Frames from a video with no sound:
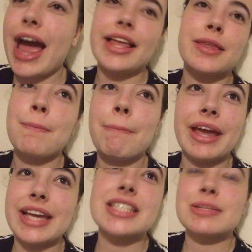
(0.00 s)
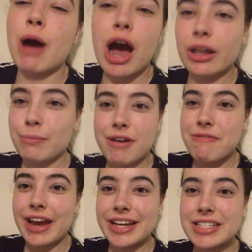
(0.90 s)
I had the biggest smile on my
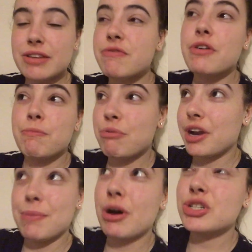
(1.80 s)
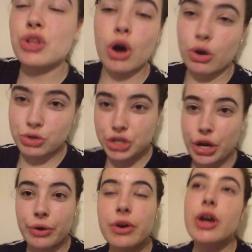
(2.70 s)
face for pretty much the whole
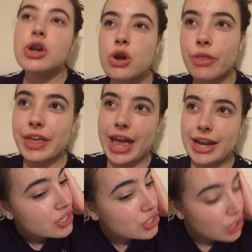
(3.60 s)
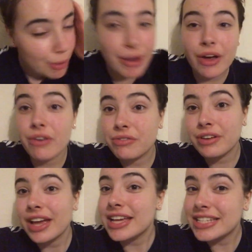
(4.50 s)
show, not the To top it off,
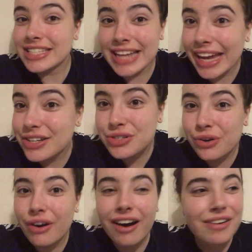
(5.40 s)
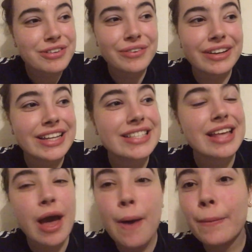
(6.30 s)
stage door afterwards
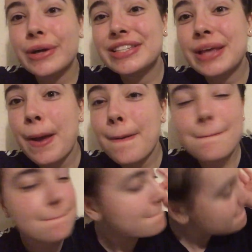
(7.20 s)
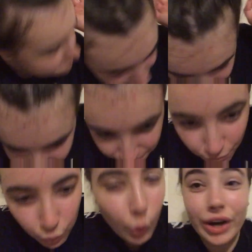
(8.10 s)
was
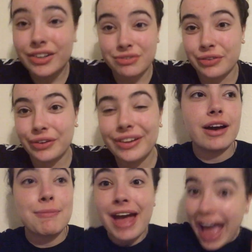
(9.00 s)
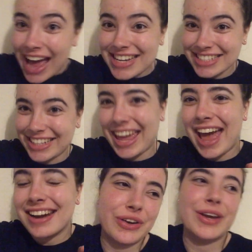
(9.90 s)
wonderful. I met Andy again.